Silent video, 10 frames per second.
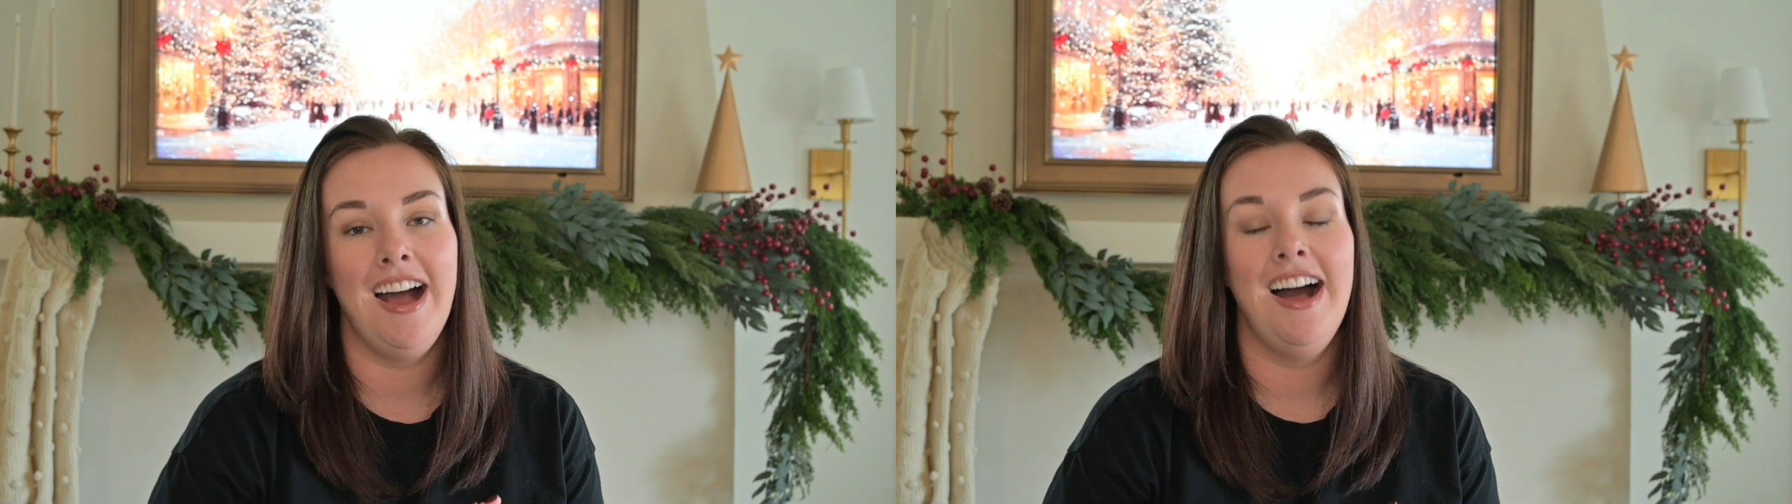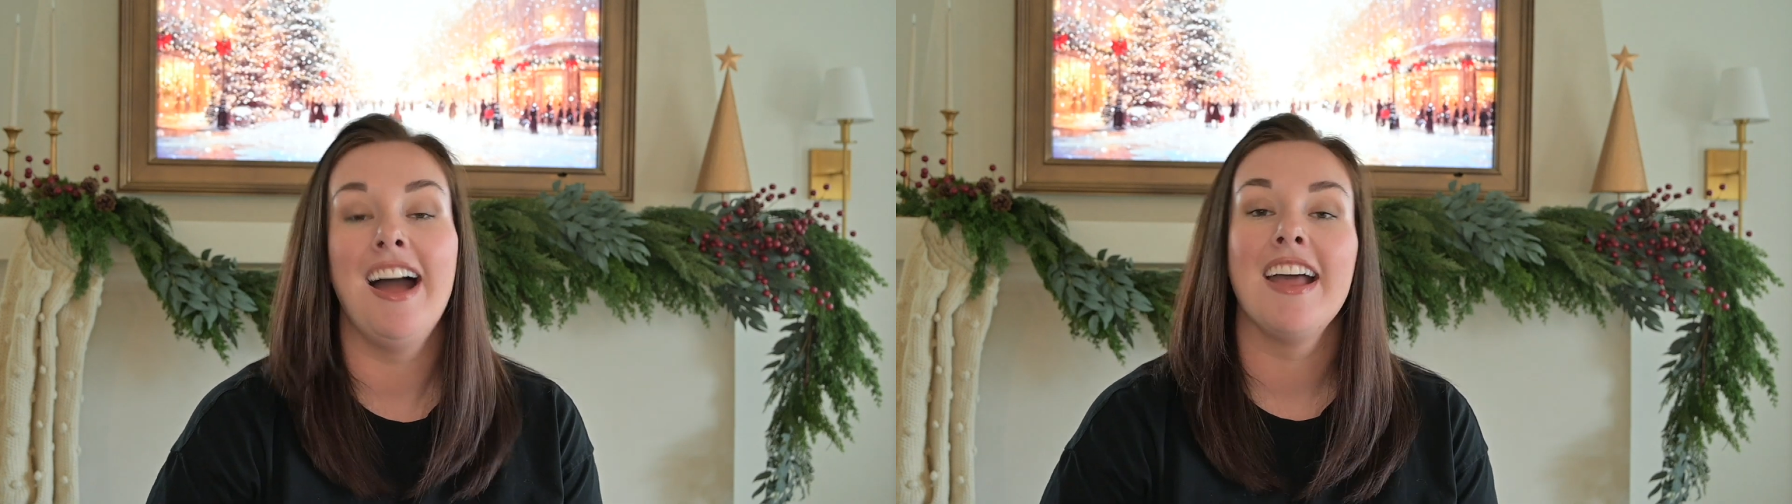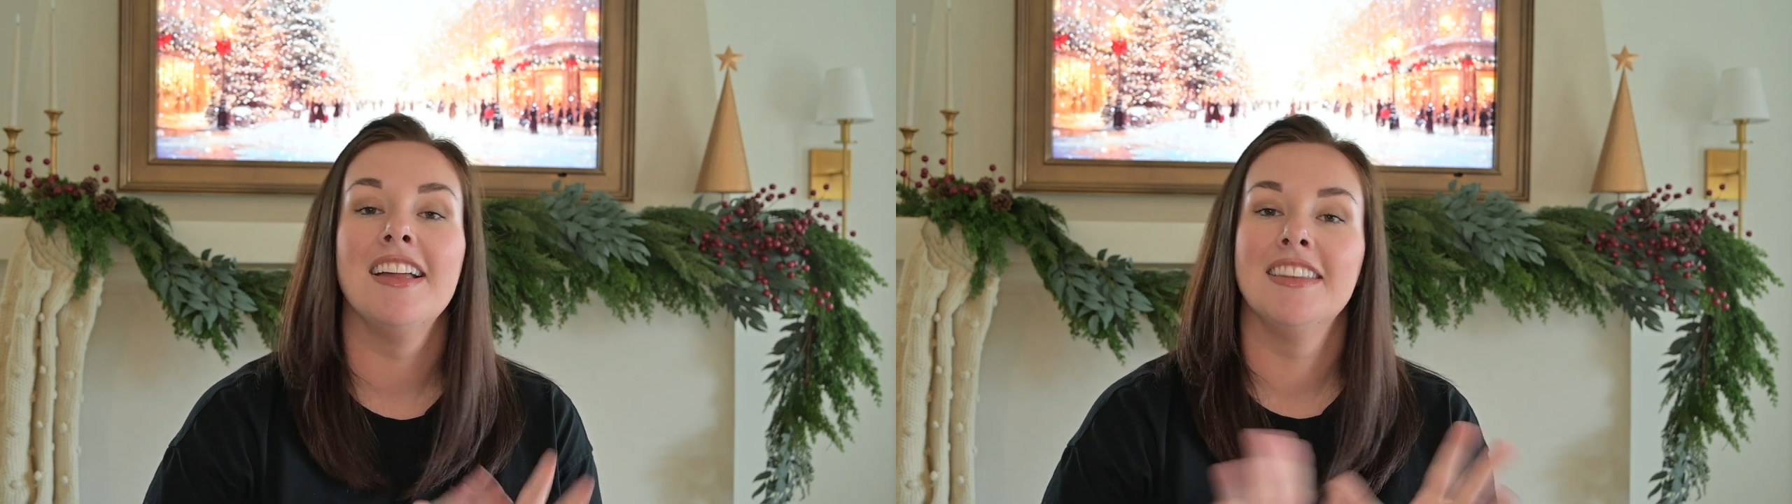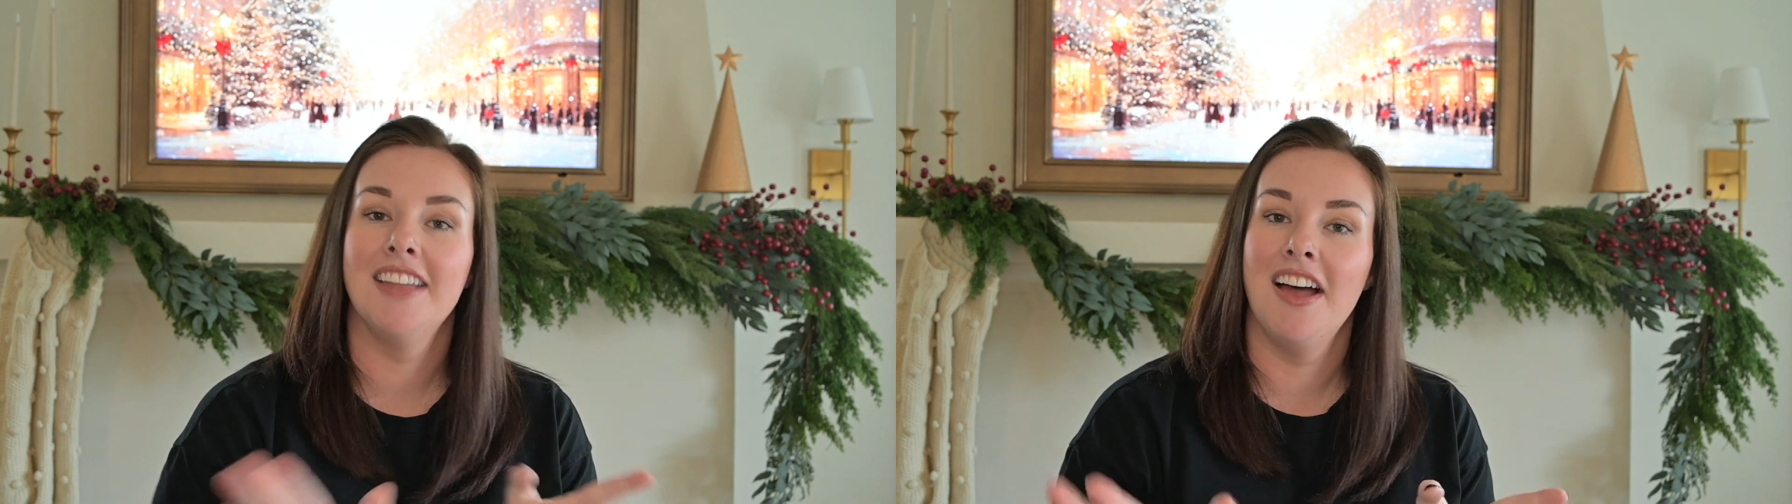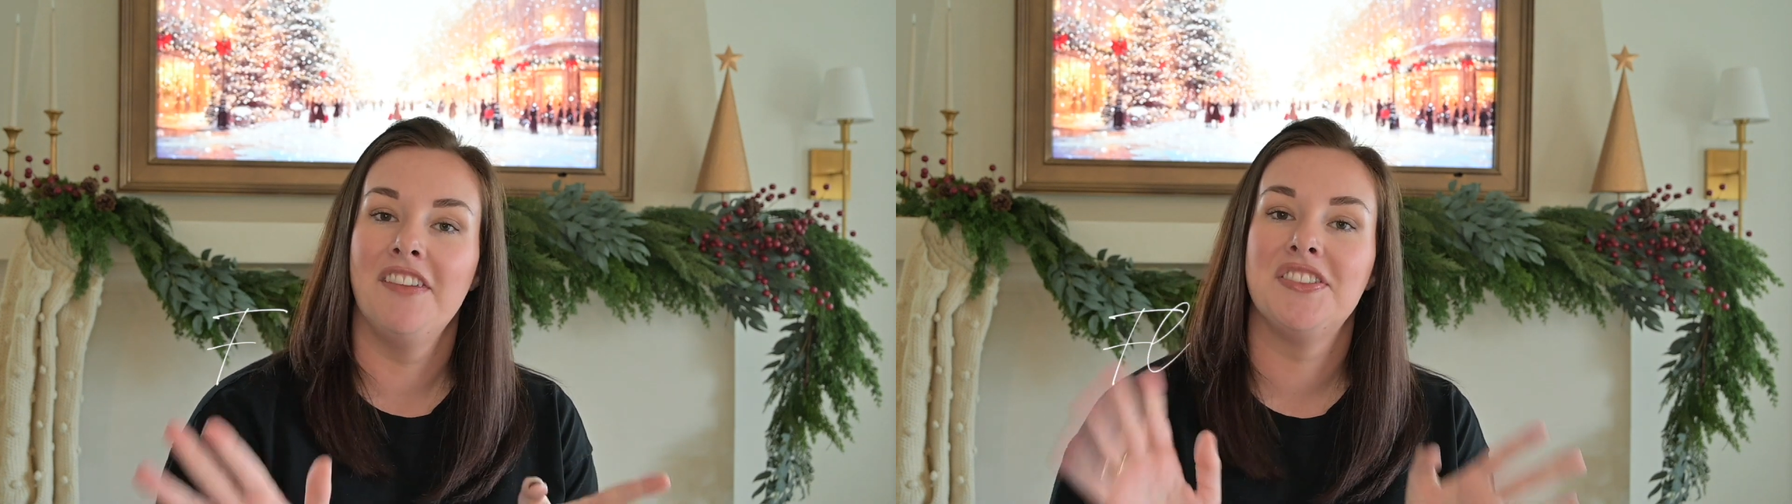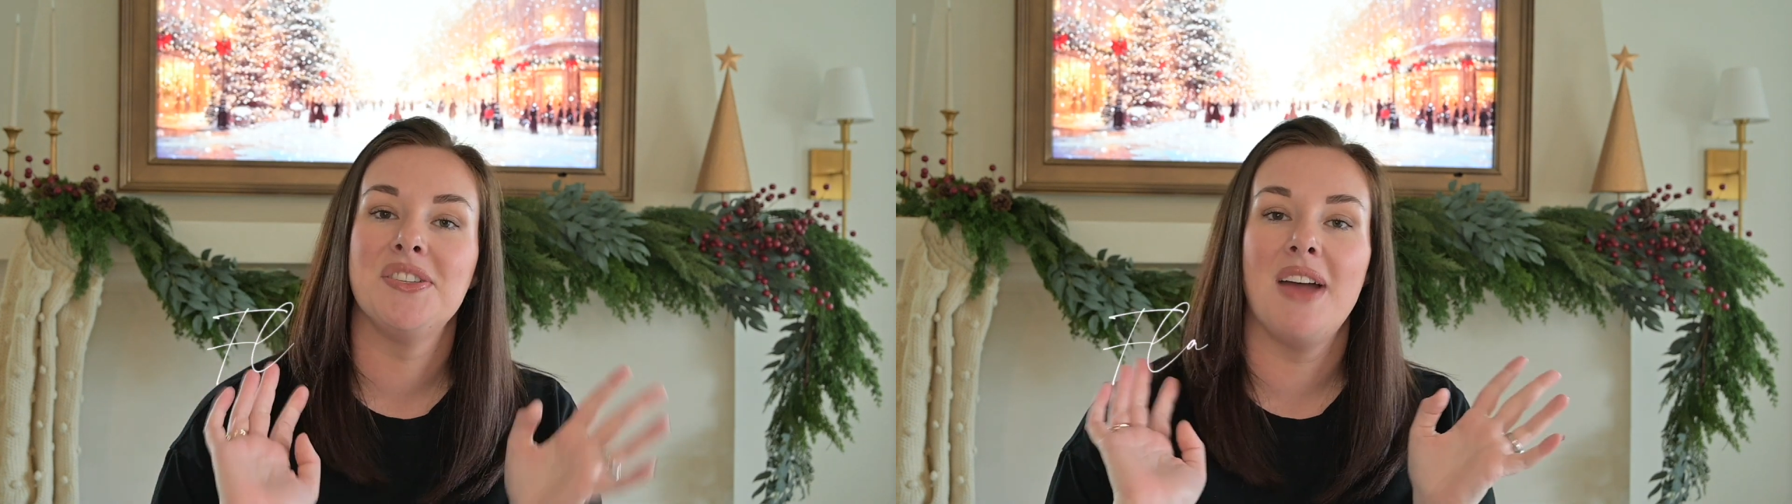I love to